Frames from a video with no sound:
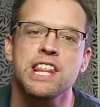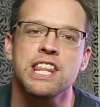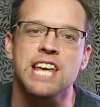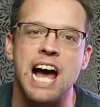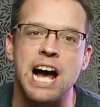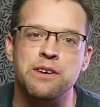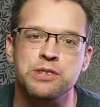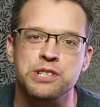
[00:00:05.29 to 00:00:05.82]
the
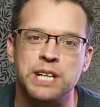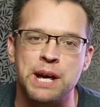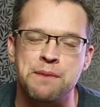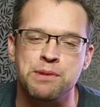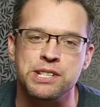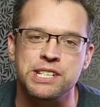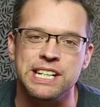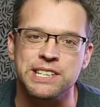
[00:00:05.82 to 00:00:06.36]

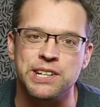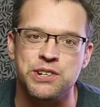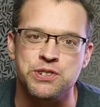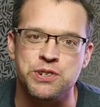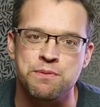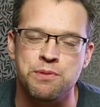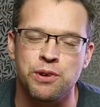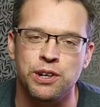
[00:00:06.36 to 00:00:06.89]
Aquascaper
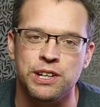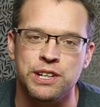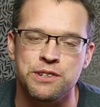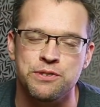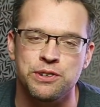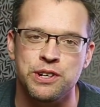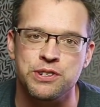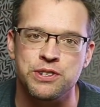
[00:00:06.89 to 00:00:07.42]
600 by
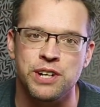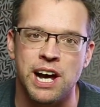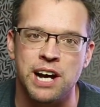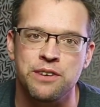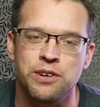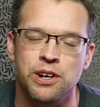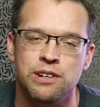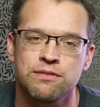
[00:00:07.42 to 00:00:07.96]
Evolution
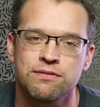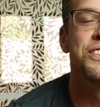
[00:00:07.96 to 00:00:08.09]
Aqua.